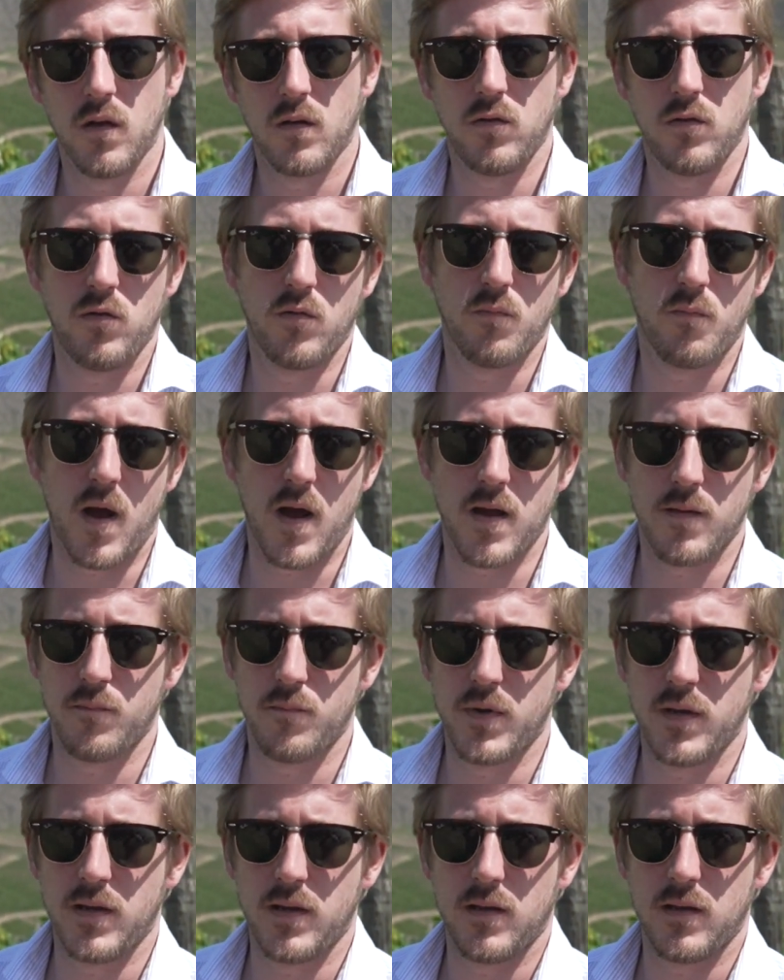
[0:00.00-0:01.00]
you
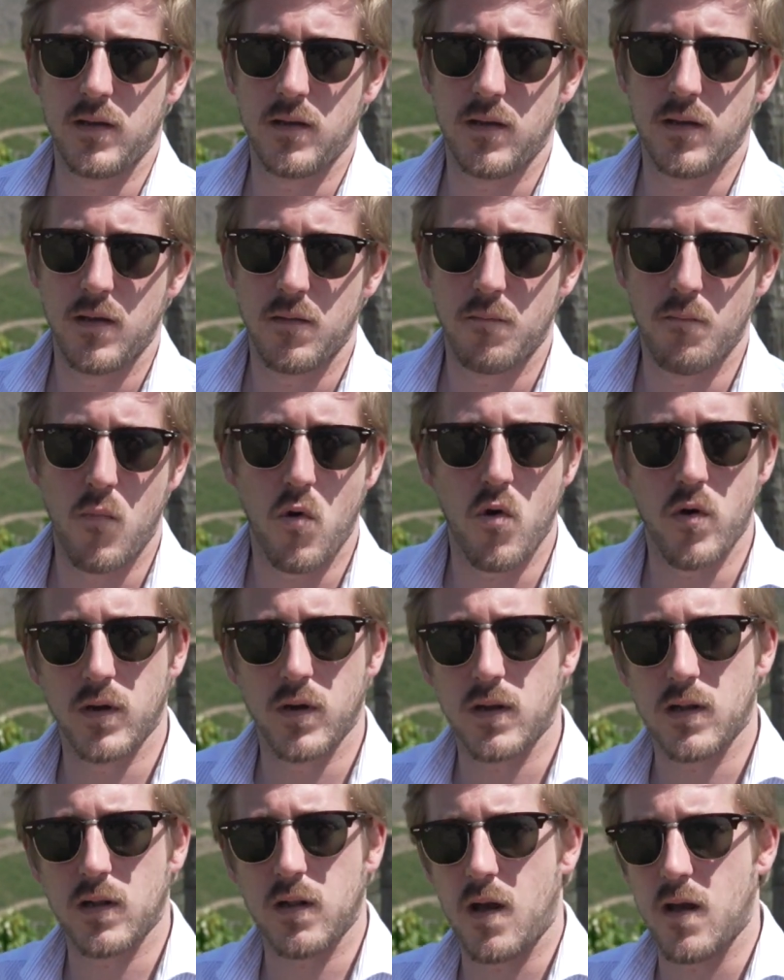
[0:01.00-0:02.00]
might be more
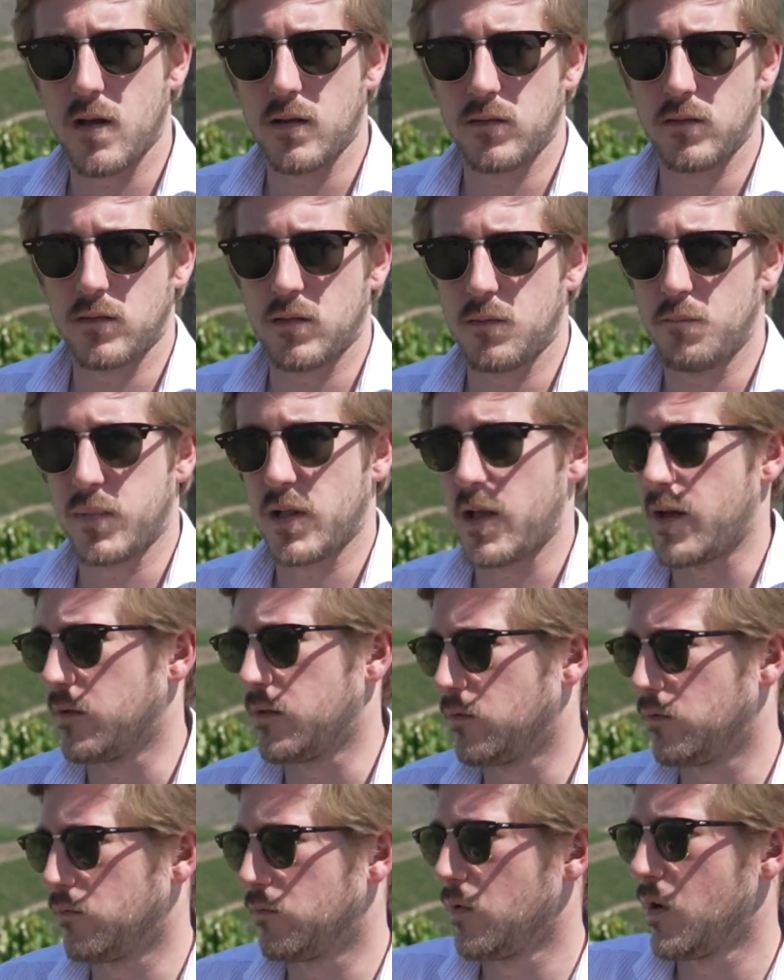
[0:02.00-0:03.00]
inclined to
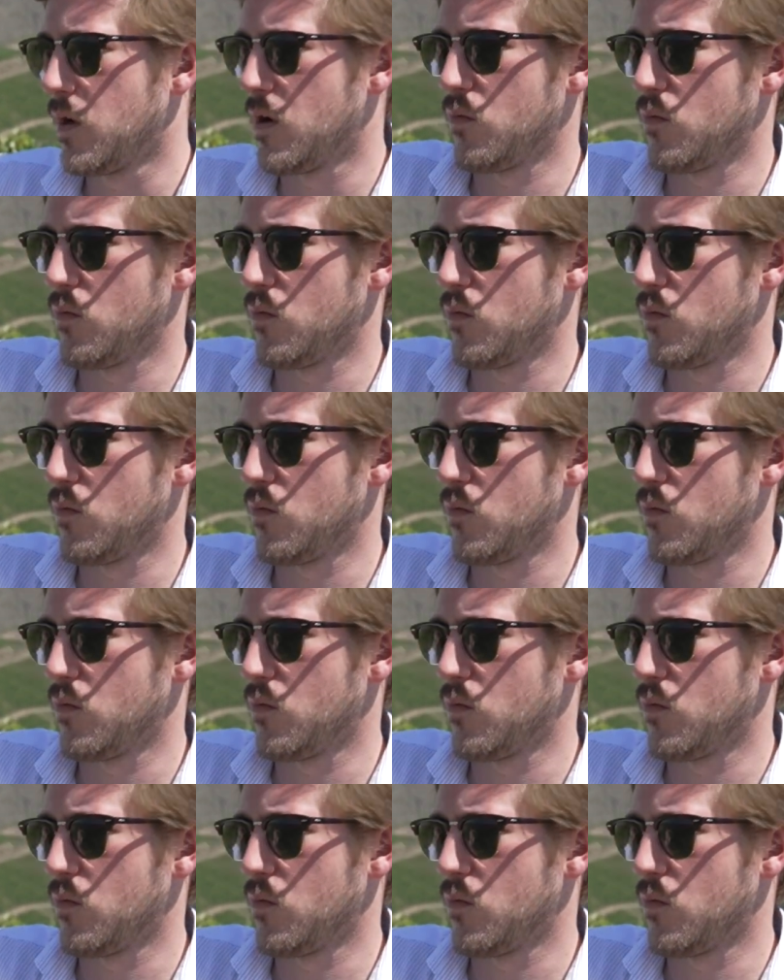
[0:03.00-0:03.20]
blend